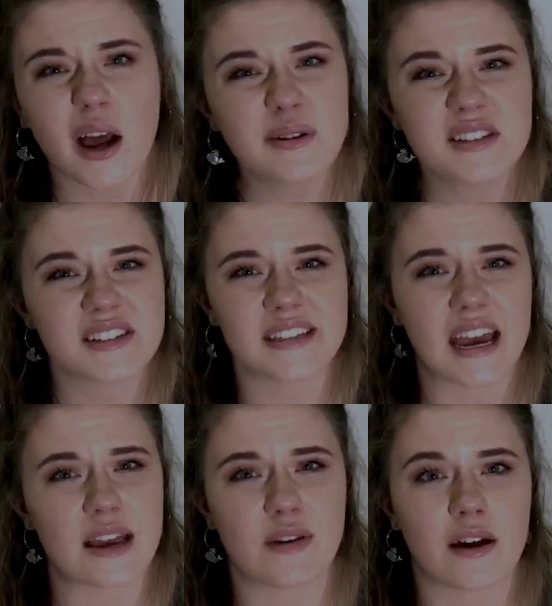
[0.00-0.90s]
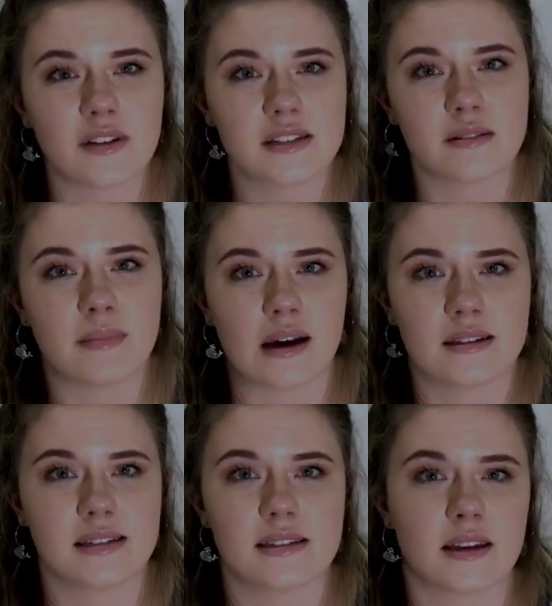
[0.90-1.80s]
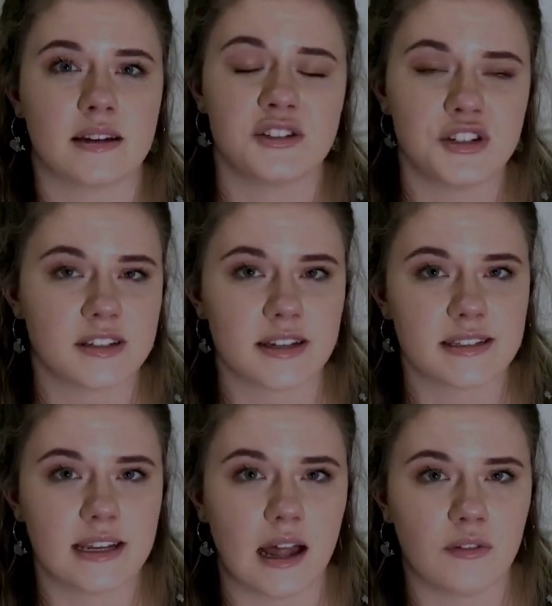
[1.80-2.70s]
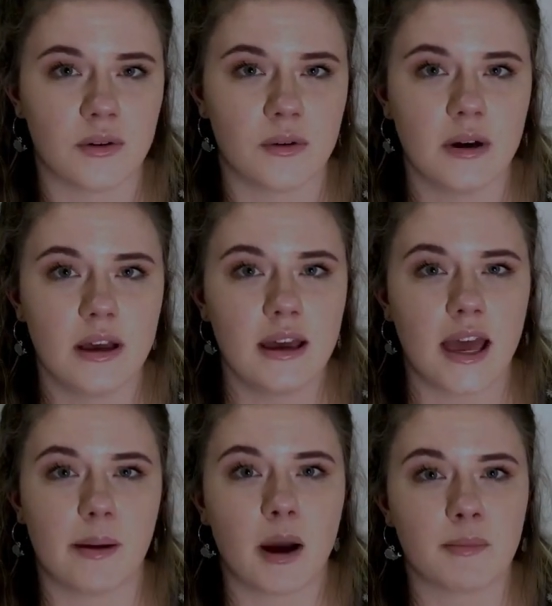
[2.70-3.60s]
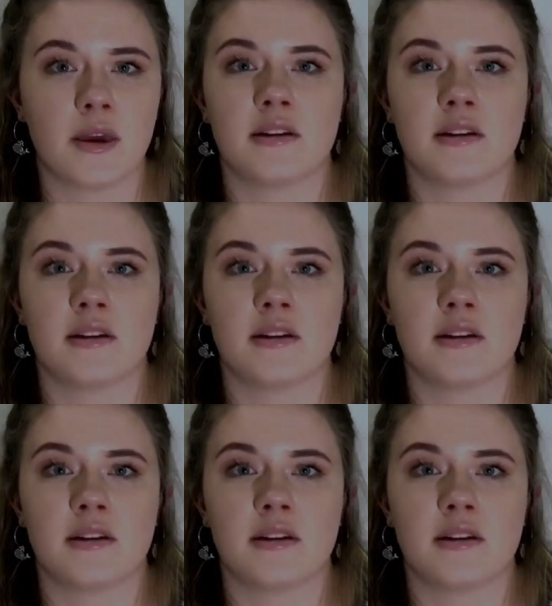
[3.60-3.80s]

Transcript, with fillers: I would just say if you haven't done maths since like a GCSE level it might be